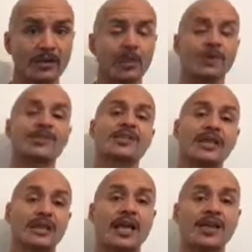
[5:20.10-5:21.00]
out, which is an
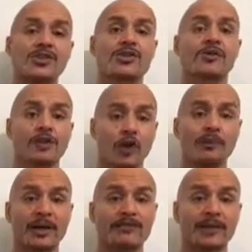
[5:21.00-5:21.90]
indication of low
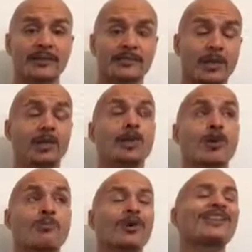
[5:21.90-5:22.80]

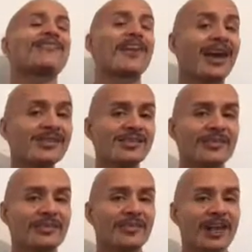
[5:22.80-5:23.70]
body fat,
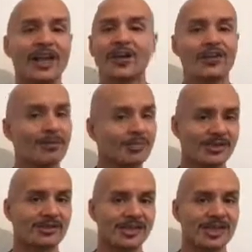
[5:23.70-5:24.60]
not
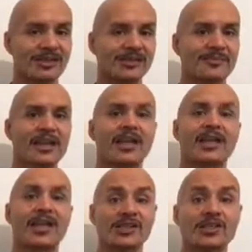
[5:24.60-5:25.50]
muscle size,
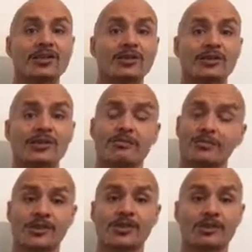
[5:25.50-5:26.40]
he actually looks
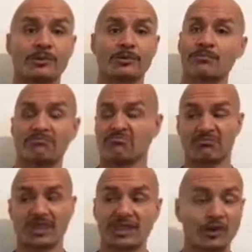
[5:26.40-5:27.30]
pretty normal,
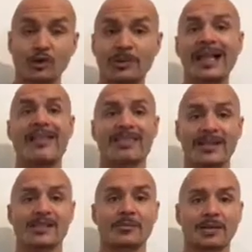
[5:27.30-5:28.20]
like a normal
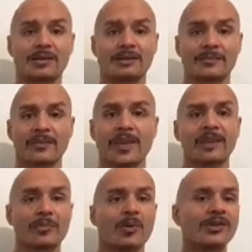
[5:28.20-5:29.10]
athletic build.
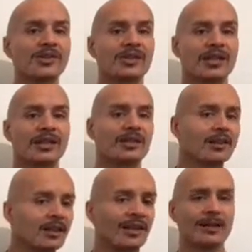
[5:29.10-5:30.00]
The point
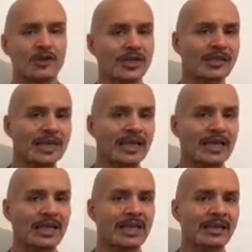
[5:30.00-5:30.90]
I'm trying to make
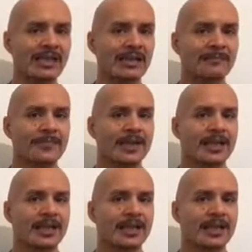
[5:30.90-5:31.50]
here is that